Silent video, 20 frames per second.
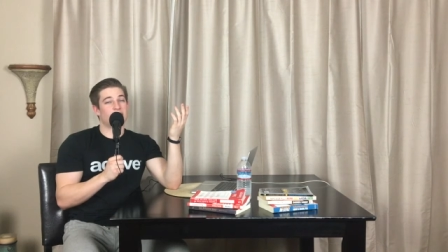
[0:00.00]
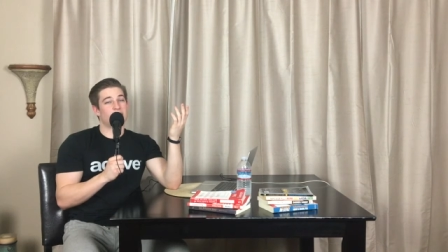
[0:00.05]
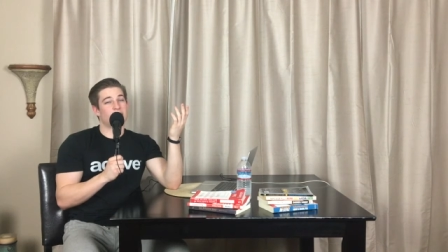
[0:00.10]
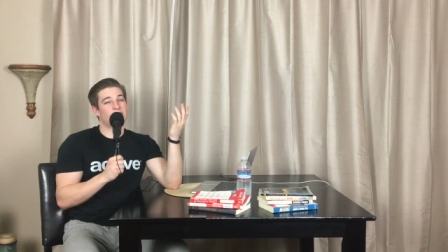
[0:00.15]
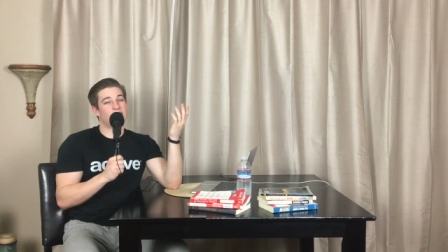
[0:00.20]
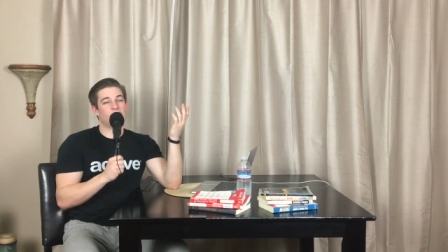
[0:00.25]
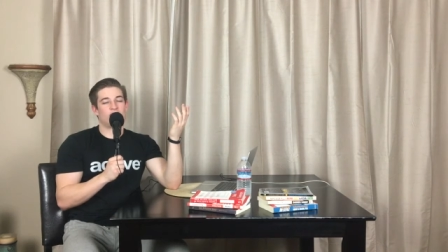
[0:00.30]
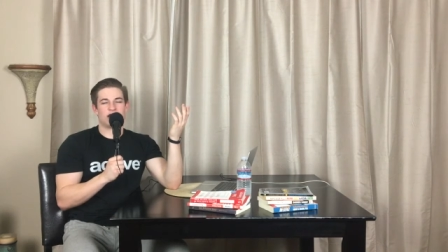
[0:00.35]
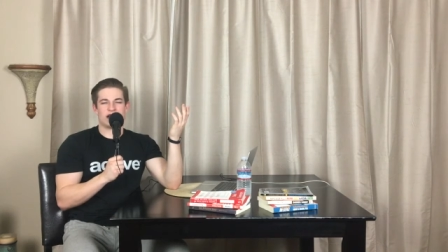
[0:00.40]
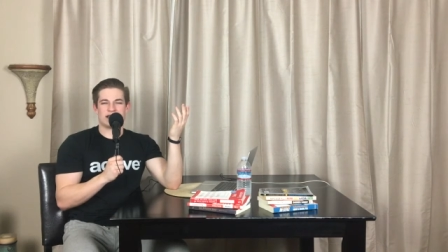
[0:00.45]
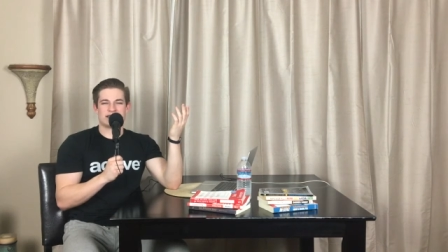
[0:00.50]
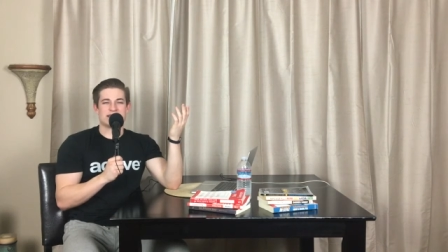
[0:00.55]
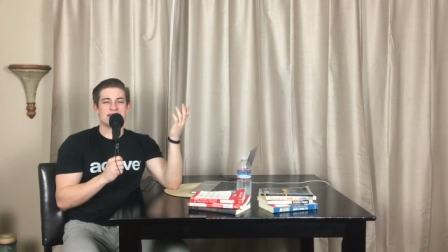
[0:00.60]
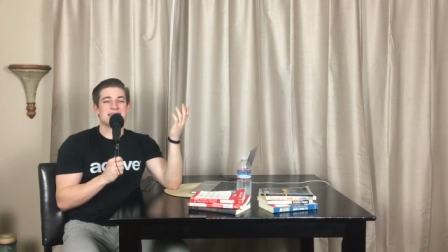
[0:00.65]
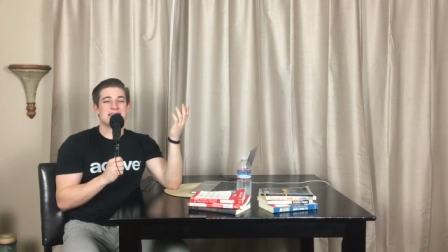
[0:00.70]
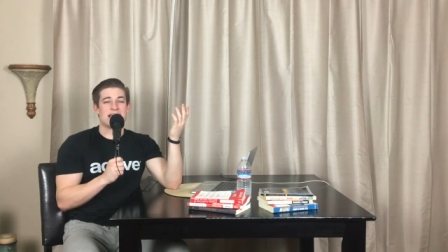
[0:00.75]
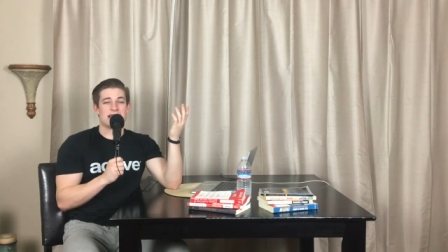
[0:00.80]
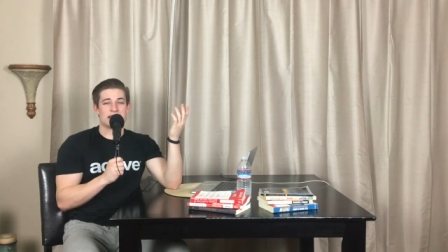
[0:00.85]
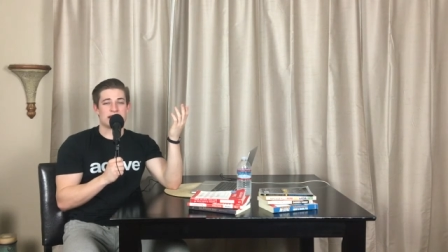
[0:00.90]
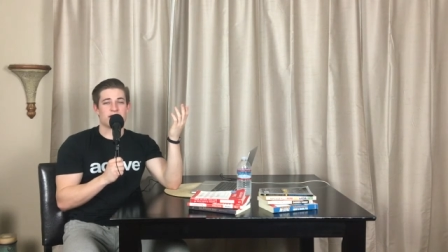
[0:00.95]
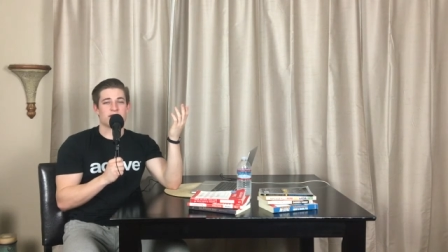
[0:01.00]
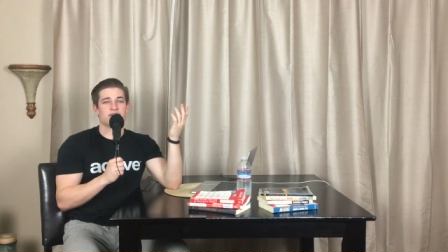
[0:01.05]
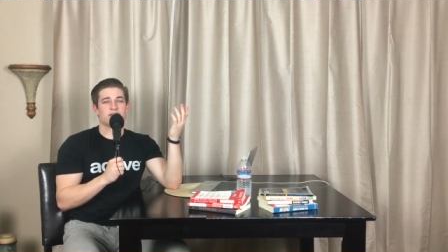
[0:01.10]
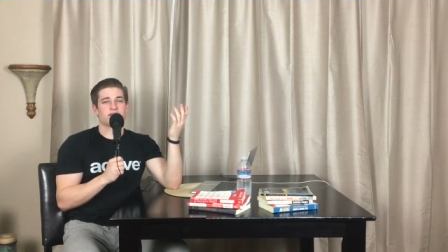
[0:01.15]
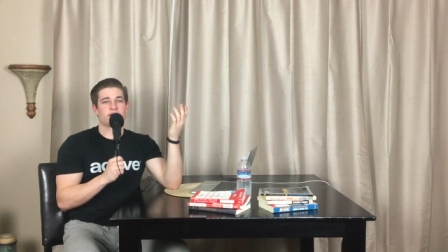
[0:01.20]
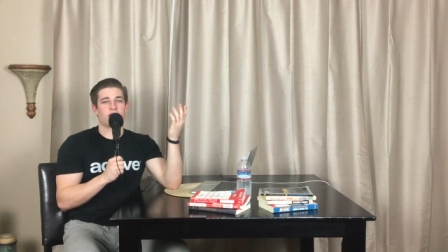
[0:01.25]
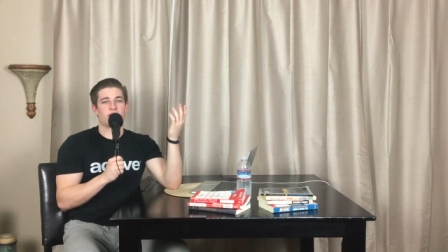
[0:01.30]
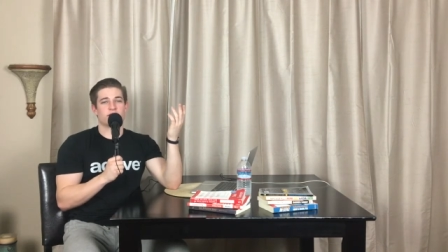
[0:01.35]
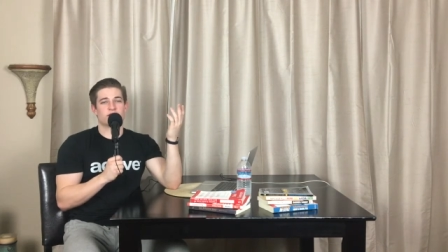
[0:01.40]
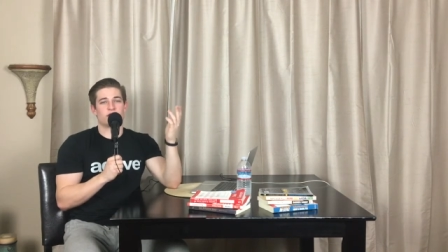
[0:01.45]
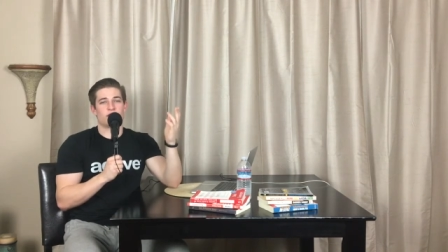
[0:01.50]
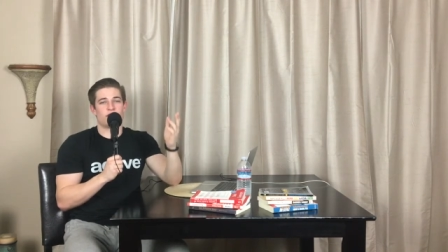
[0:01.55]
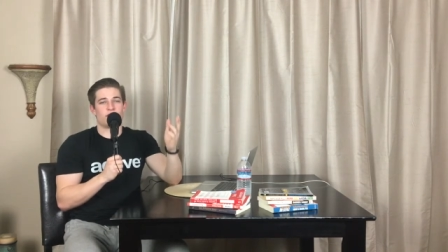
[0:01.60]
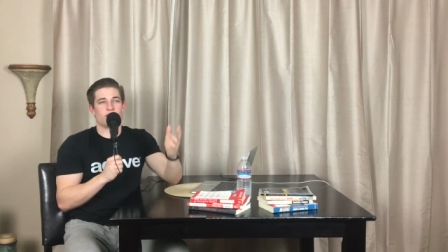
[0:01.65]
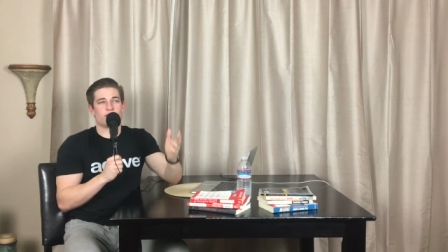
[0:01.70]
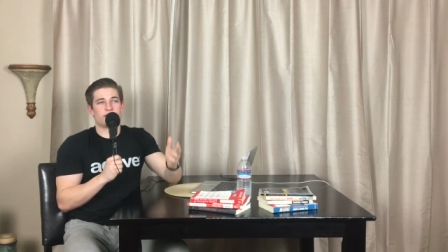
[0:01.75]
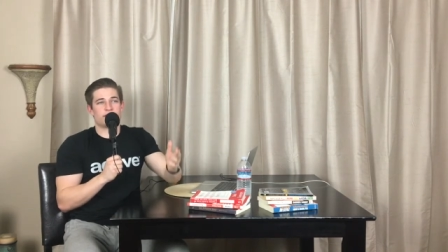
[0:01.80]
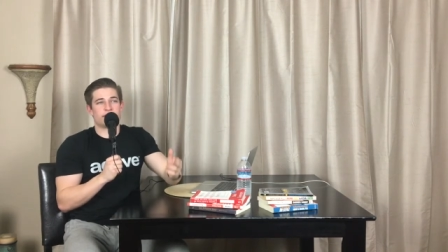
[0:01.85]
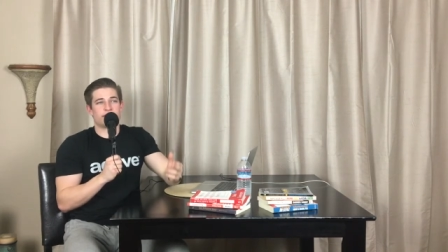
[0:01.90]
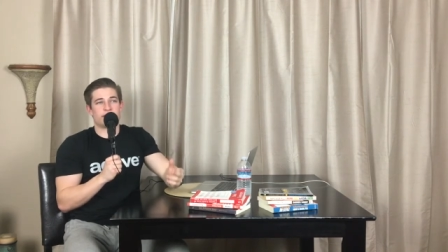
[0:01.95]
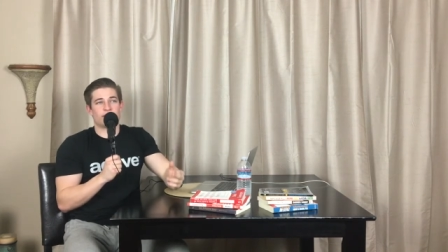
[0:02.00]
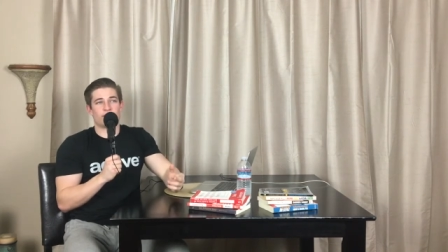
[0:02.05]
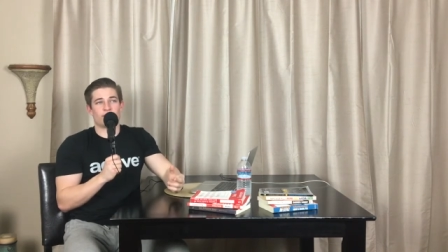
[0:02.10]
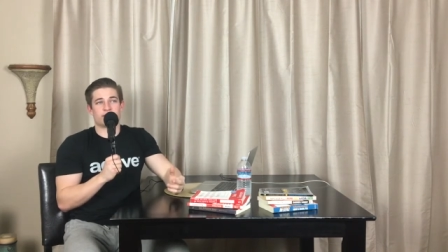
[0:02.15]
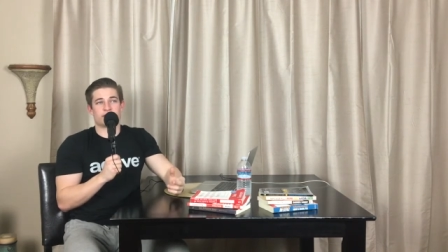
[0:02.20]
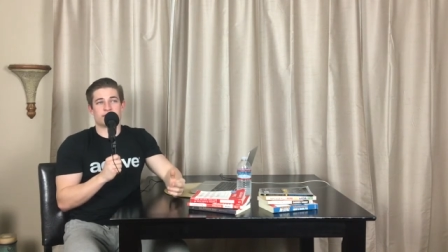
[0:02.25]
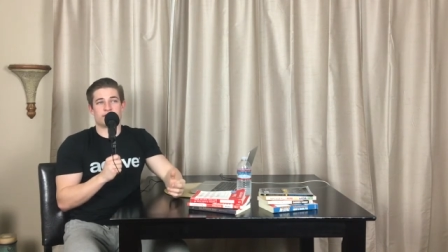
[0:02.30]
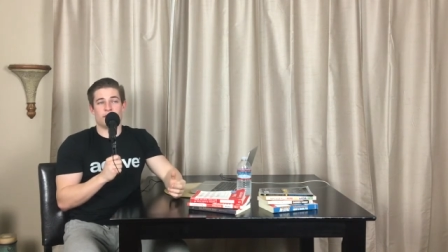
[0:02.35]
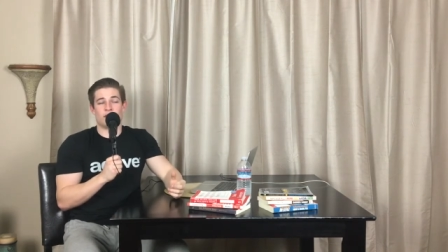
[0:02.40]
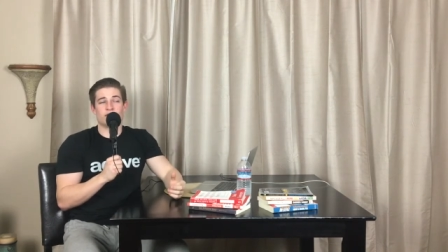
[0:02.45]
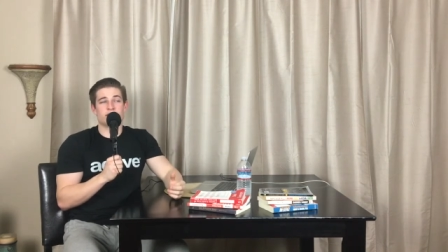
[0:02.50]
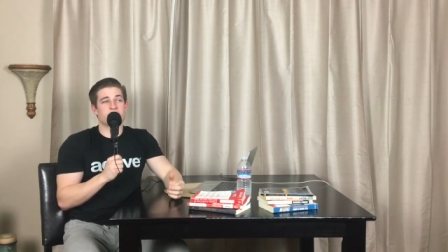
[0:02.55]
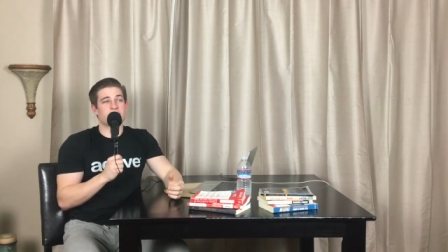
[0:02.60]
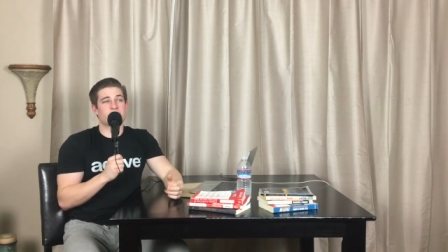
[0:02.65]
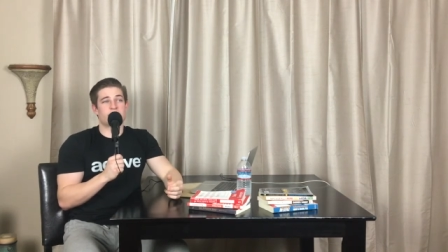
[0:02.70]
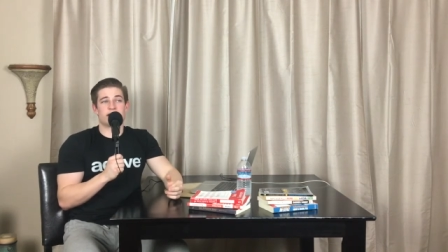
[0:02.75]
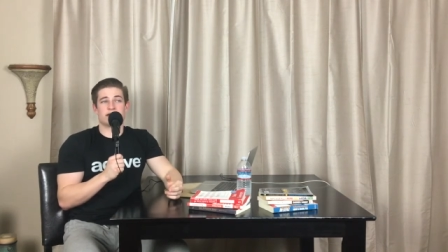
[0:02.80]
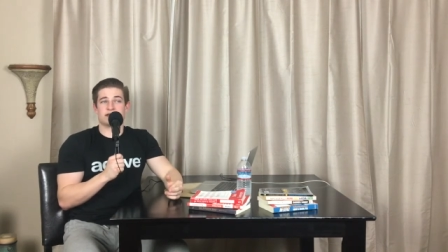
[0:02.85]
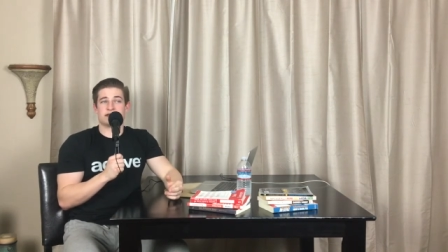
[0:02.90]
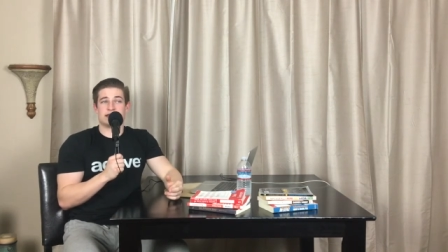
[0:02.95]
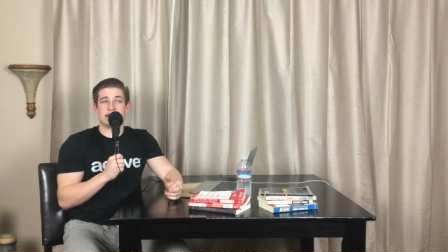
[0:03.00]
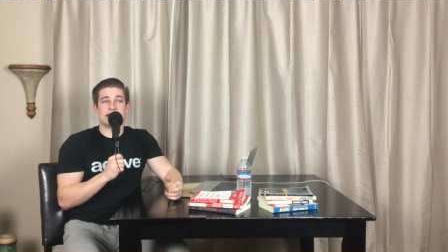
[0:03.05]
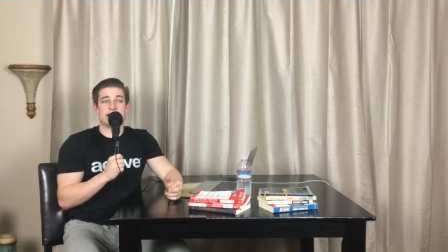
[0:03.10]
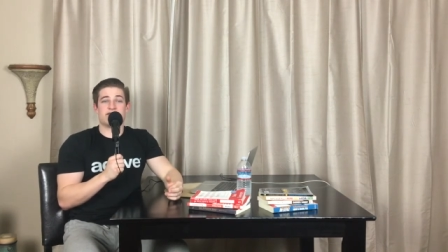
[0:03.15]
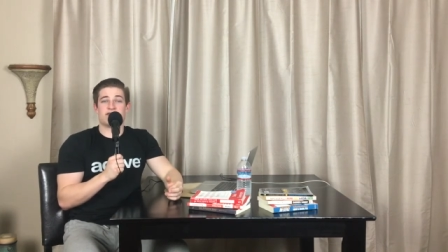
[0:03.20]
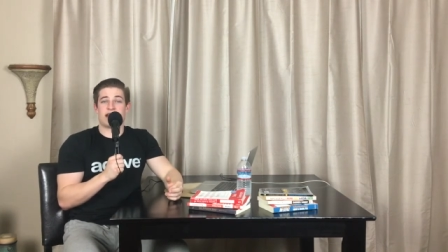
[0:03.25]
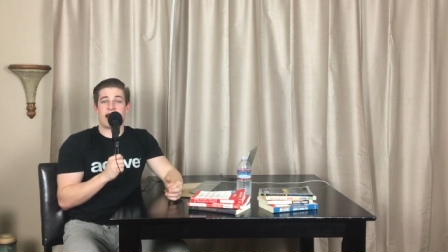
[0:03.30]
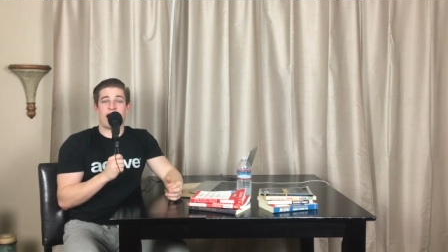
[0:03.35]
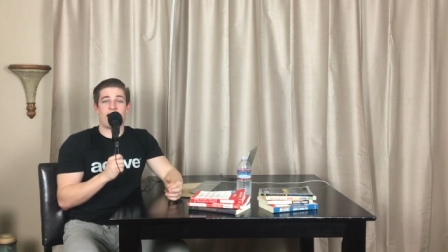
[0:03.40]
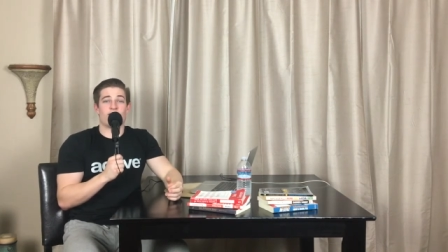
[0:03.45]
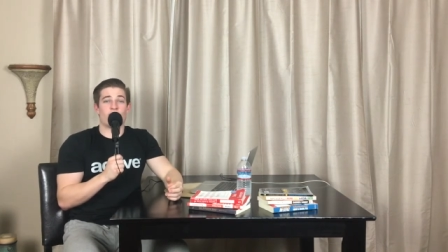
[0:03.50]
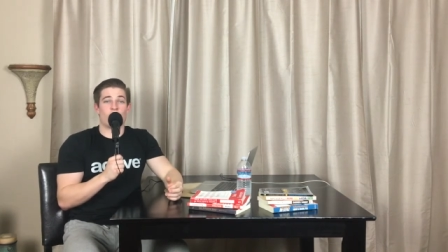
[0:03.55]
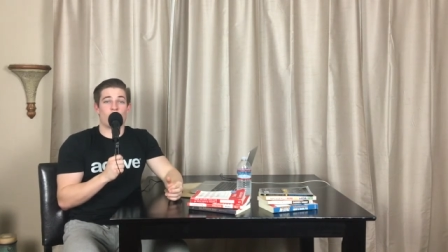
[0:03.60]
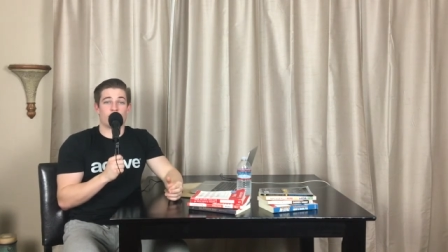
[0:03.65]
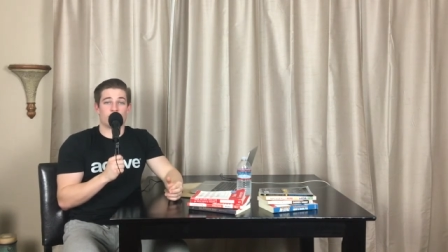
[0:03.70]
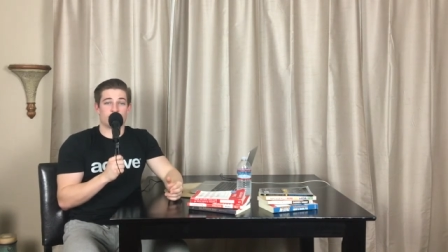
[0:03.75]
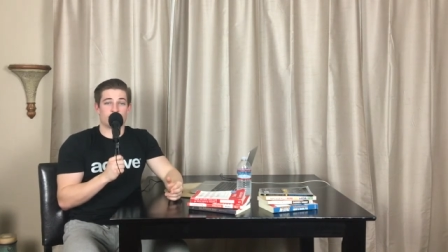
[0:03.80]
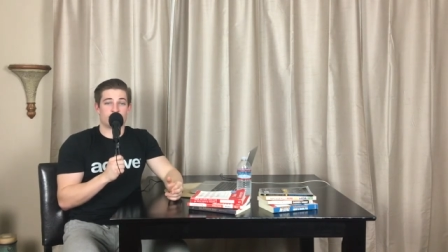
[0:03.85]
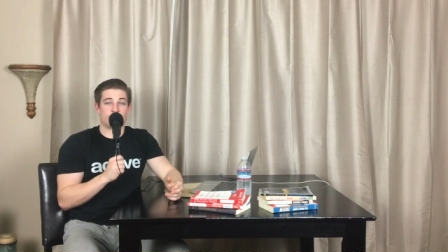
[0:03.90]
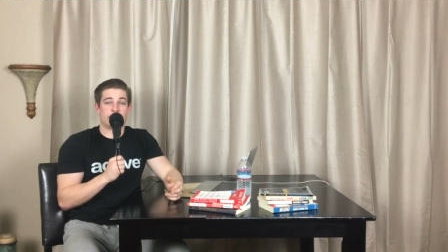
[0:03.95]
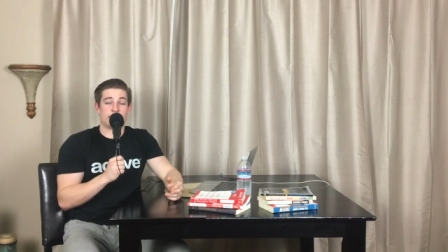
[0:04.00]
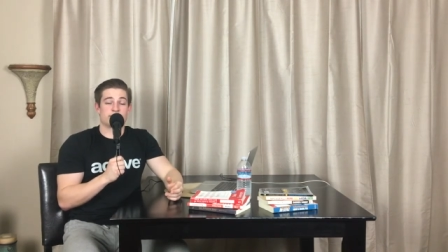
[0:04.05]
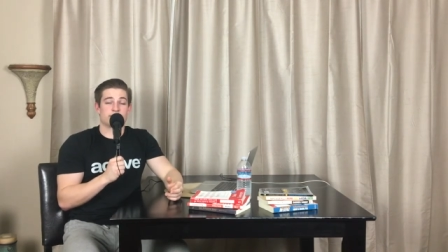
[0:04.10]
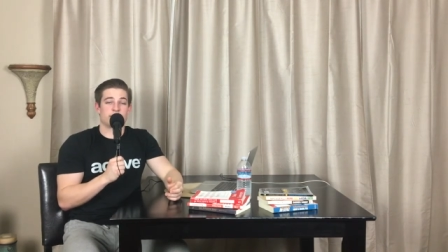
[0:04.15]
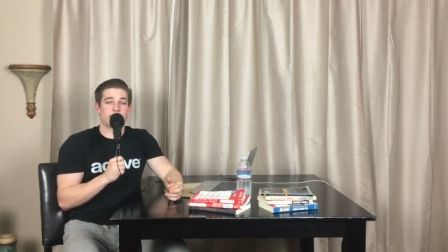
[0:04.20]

a little less than ten years ago, so there was, most of the guns didn't even have orange tips